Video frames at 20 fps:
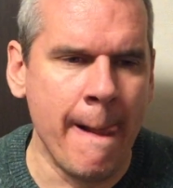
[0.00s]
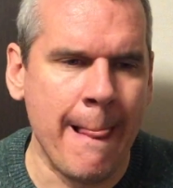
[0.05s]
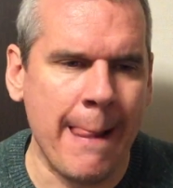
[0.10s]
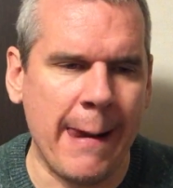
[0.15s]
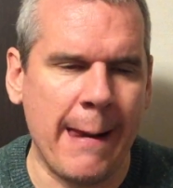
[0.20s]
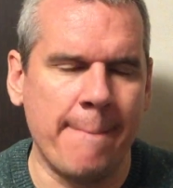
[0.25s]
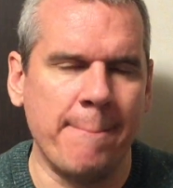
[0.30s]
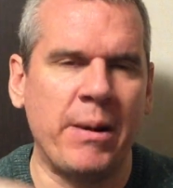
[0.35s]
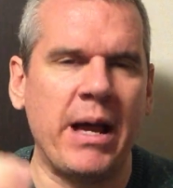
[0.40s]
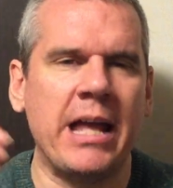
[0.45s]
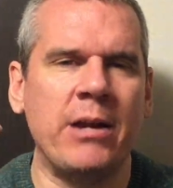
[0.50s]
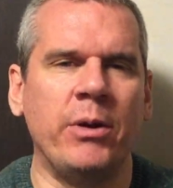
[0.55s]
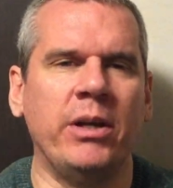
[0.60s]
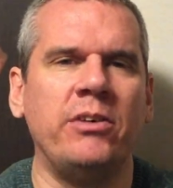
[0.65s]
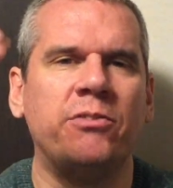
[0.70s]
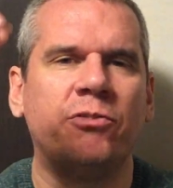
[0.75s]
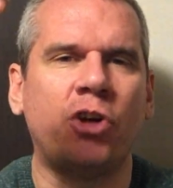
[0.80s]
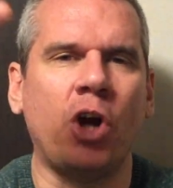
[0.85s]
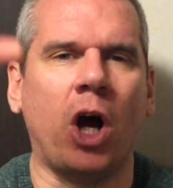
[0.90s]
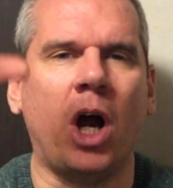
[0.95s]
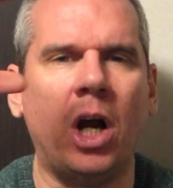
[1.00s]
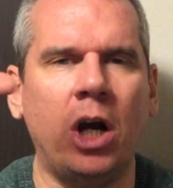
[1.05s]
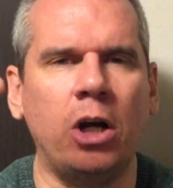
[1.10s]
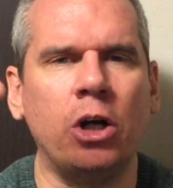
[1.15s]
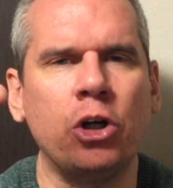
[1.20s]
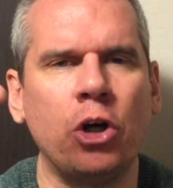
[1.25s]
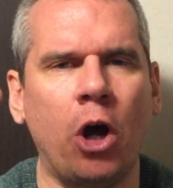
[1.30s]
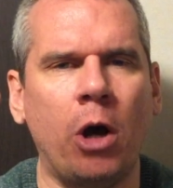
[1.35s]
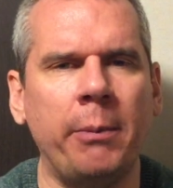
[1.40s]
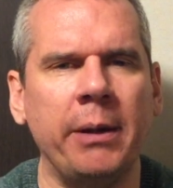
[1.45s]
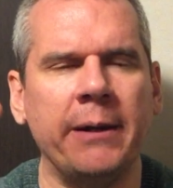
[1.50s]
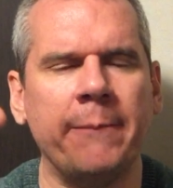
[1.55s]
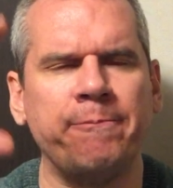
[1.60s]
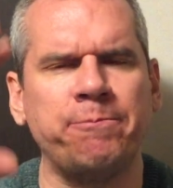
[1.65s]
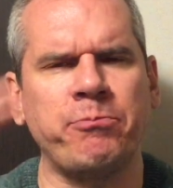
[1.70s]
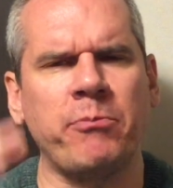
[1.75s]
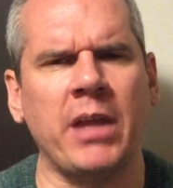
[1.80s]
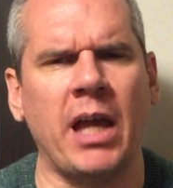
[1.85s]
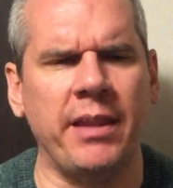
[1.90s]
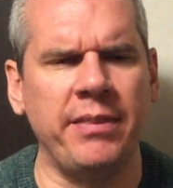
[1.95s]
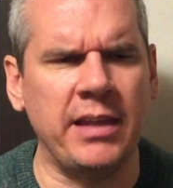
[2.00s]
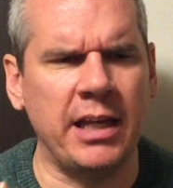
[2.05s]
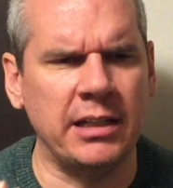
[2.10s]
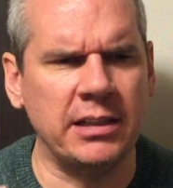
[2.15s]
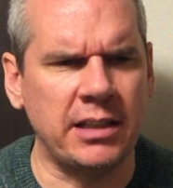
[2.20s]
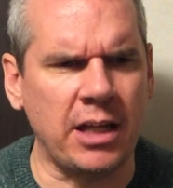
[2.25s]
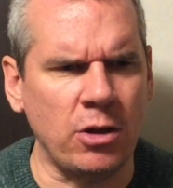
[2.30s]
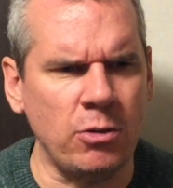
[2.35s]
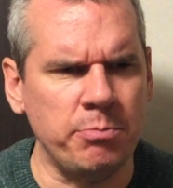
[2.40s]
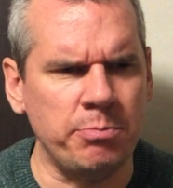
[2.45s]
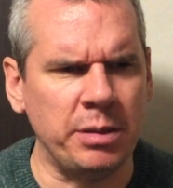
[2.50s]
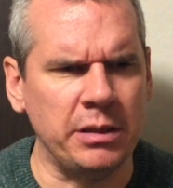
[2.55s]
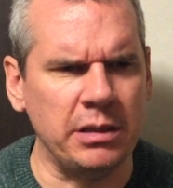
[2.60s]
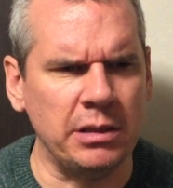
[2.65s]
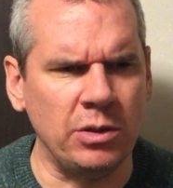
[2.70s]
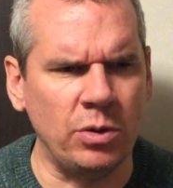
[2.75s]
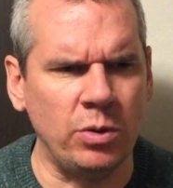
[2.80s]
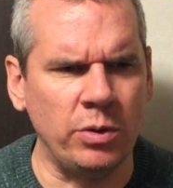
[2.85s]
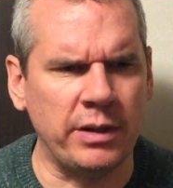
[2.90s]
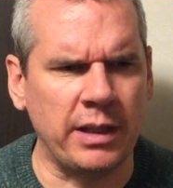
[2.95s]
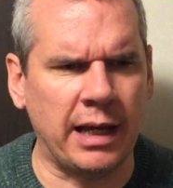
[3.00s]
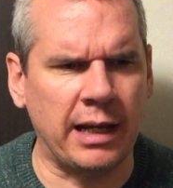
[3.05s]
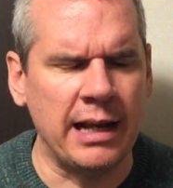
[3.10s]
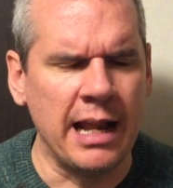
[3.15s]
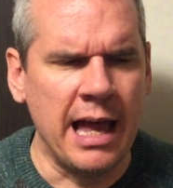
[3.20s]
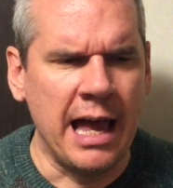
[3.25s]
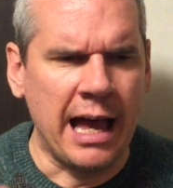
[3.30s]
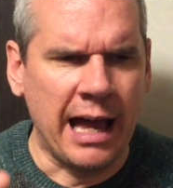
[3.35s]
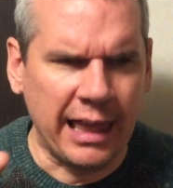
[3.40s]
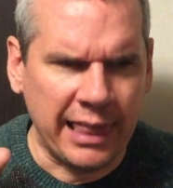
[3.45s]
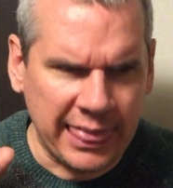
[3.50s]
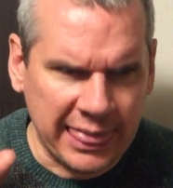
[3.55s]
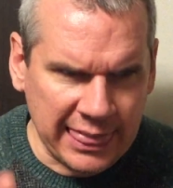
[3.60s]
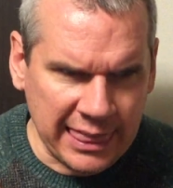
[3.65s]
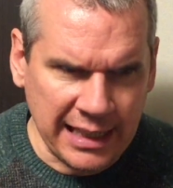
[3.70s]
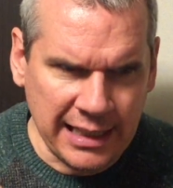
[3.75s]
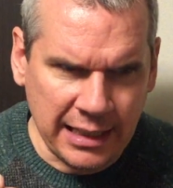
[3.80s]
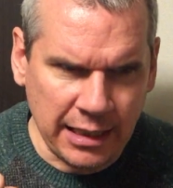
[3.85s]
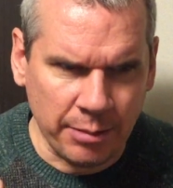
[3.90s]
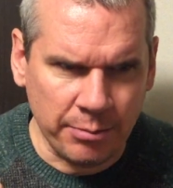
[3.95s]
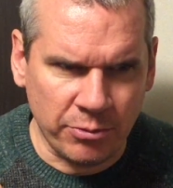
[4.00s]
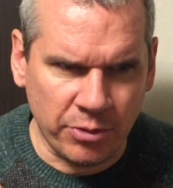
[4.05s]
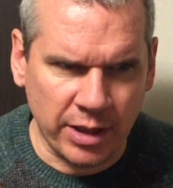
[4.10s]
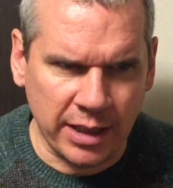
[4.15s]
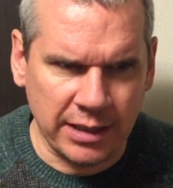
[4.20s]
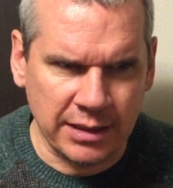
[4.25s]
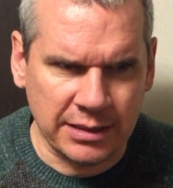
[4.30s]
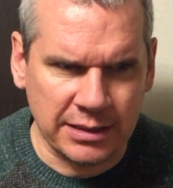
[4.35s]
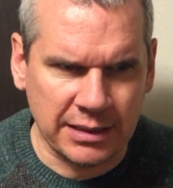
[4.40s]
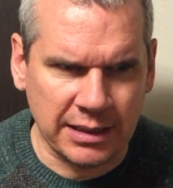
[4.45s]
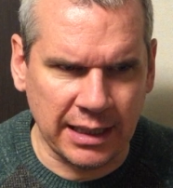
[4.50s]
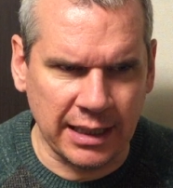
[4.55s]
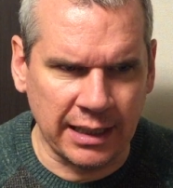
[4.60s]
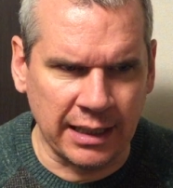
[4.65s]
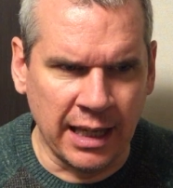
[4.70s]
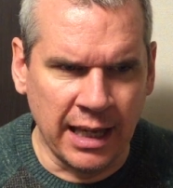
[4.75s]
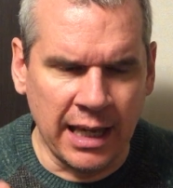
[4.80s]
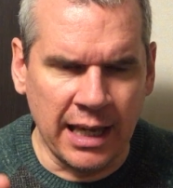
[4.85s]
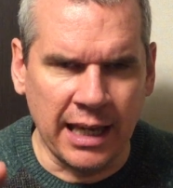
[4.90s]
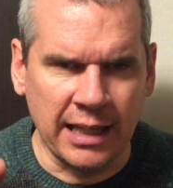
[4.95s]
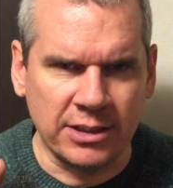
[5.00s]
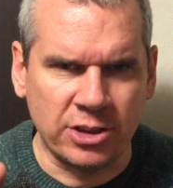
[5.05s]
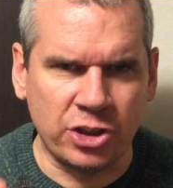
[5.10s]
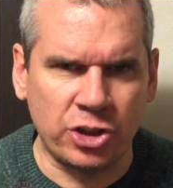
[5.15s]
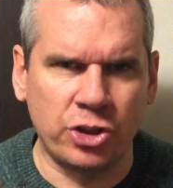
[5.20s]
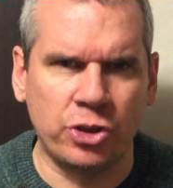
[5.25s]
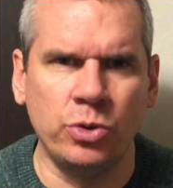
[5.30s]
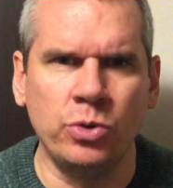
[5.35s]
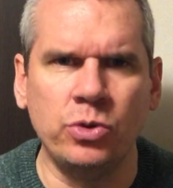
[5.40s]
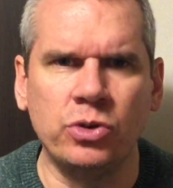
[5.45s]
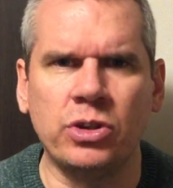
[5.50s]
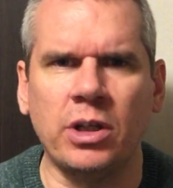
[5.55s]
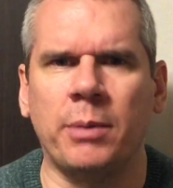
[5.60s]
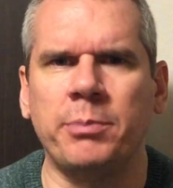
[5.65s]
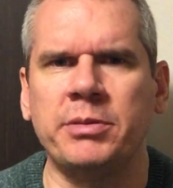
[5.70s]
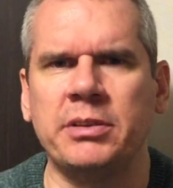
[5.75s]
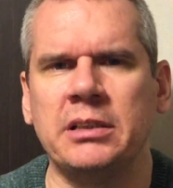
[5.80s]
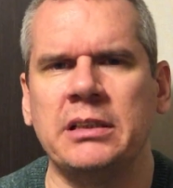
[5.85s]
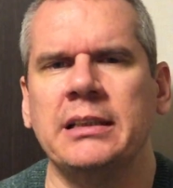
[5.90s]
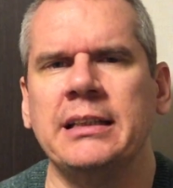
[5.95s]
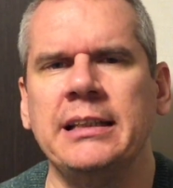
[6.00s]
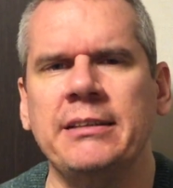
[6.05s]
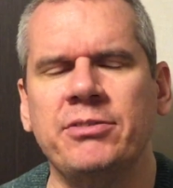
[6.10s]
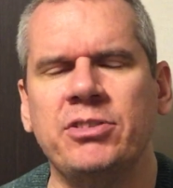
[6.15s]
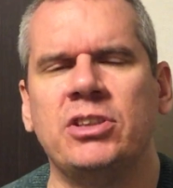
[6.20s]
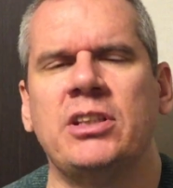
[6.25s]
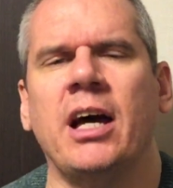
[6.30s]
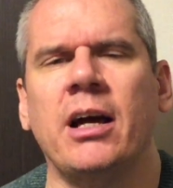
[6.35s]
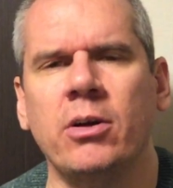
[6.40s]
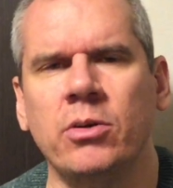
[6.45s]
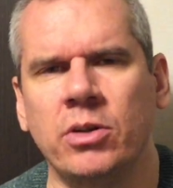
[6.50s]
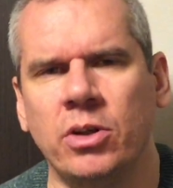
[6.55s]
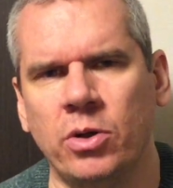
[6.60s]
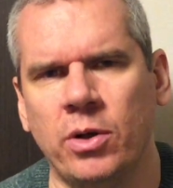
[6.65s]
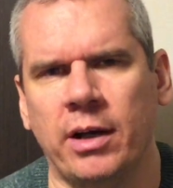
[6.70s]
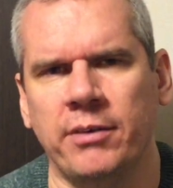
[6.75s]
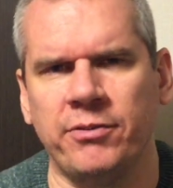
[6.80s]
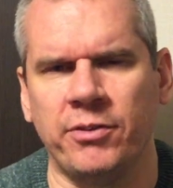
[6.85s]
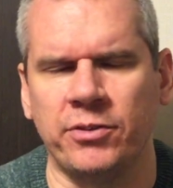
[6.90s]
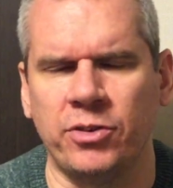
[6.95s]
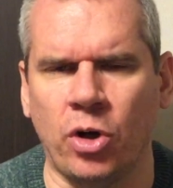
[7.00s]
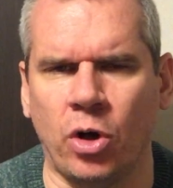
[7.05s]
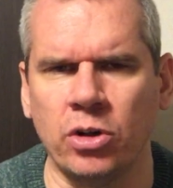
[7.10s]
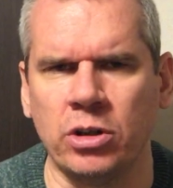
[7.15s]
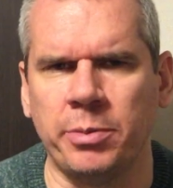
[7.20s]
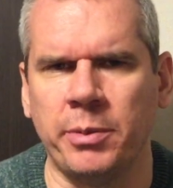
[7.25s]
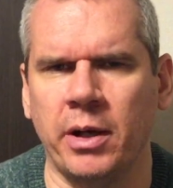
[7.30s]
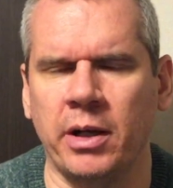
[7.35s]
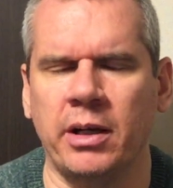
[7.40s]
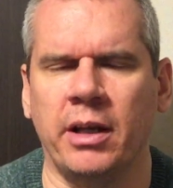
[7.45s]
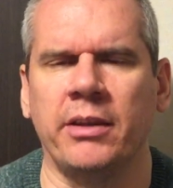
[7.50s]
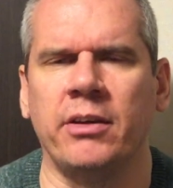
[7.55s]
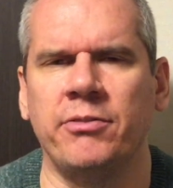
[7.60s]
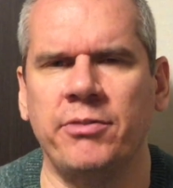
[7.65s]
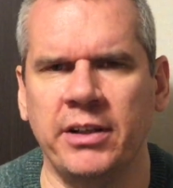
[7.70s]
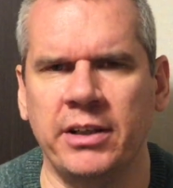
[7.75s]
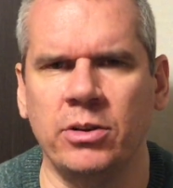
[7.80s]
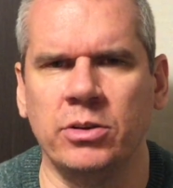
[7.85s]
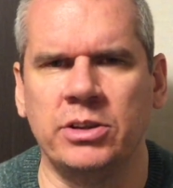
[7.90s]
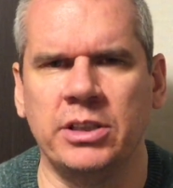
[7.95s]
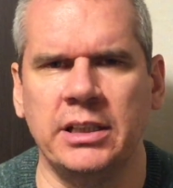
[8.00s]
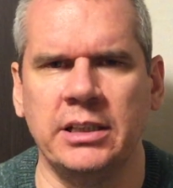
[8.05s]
But anyway, you've got her comment. And then down below that, I think I'm right in saying it's Shoes Up, Sleeves Down, who I've talked about in other videos.